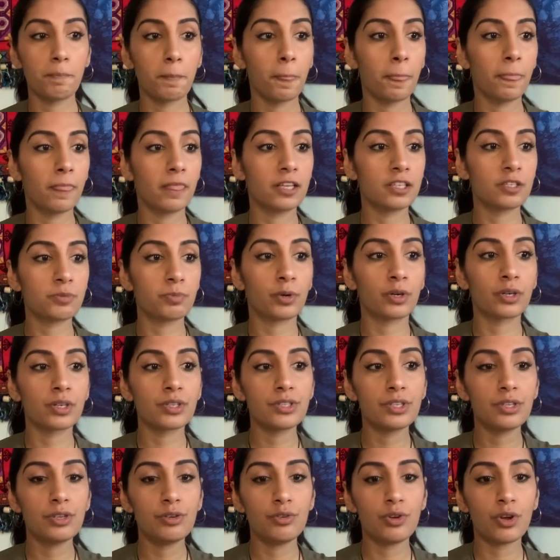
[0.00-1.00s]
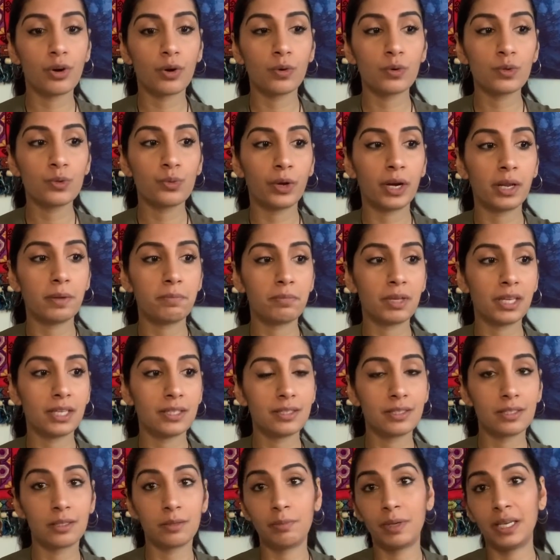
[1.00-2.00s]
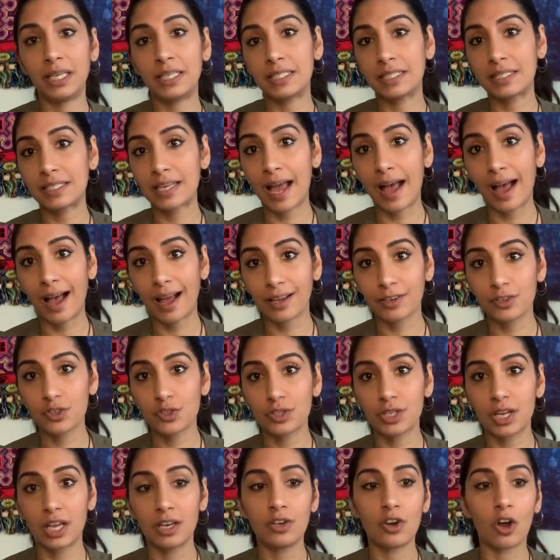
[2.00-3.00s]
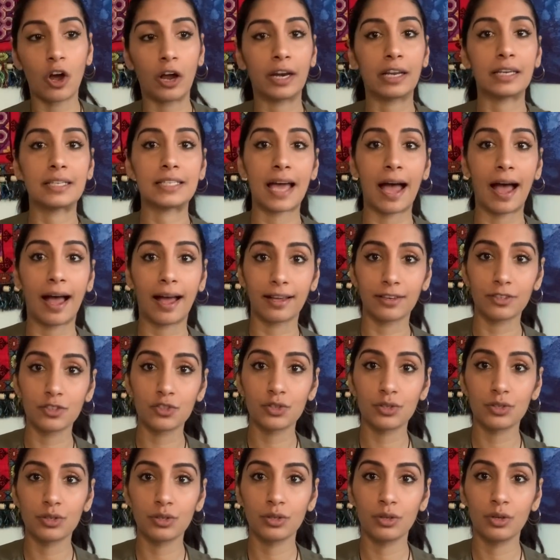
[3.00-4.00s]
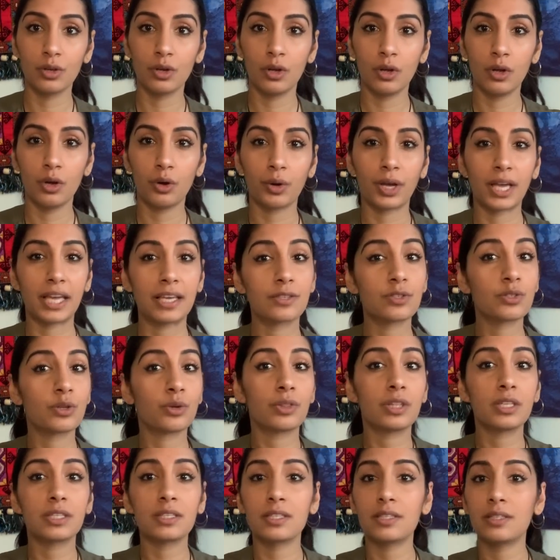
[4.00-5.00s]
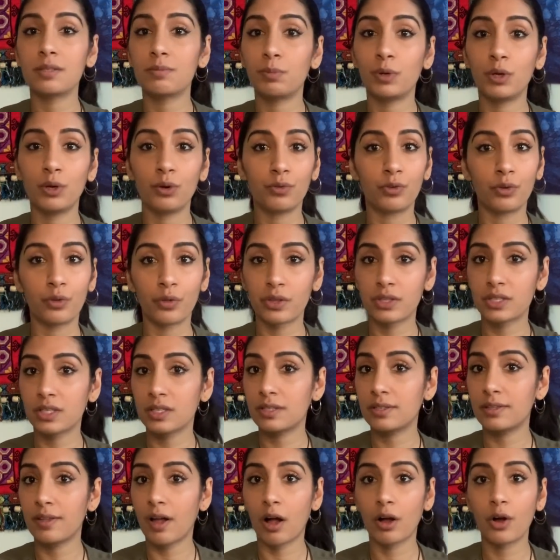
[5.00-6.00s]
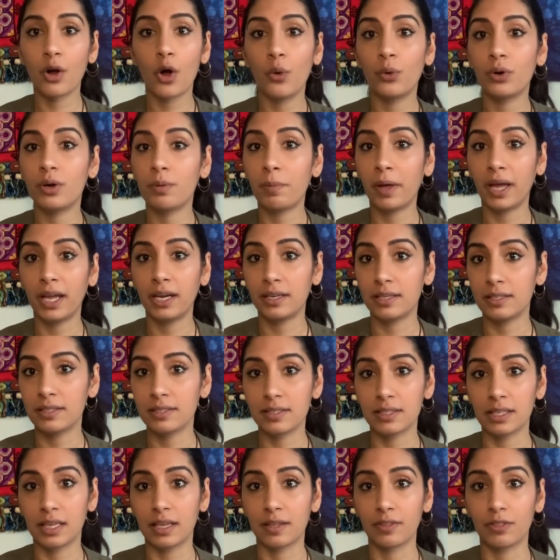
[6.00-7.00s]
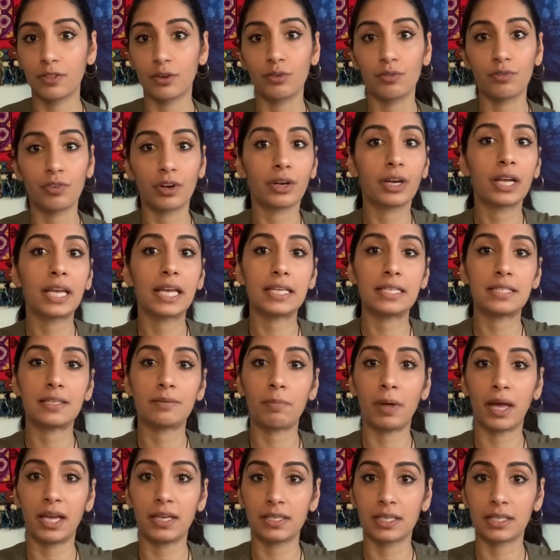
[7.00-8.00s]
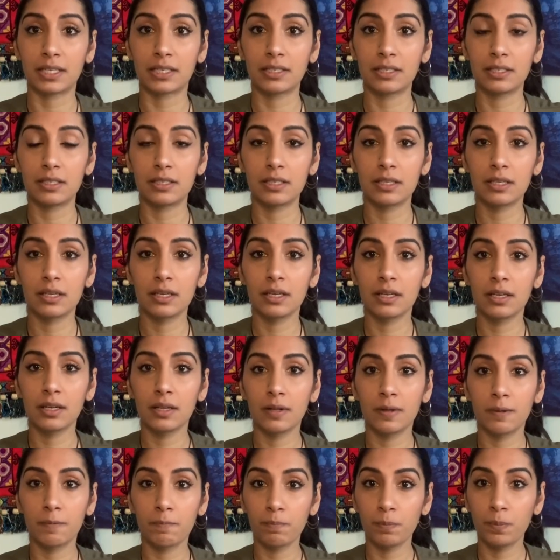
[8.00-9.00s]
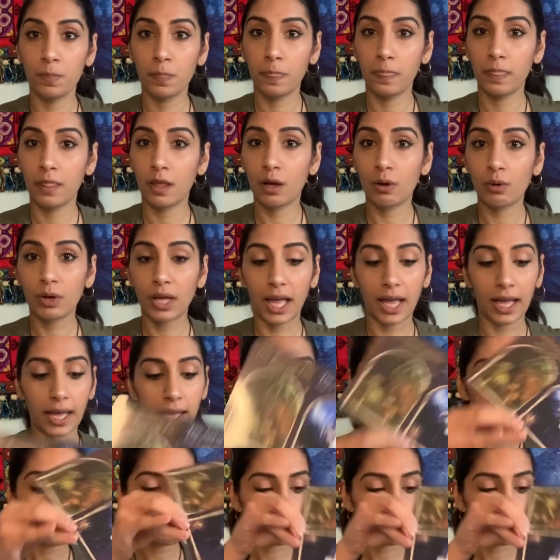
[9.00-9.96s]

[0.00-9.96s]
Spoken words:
And this person knows what it means to be detached and not attached, okay? So this is beautiful. This is not codependency. They're very independent, okay?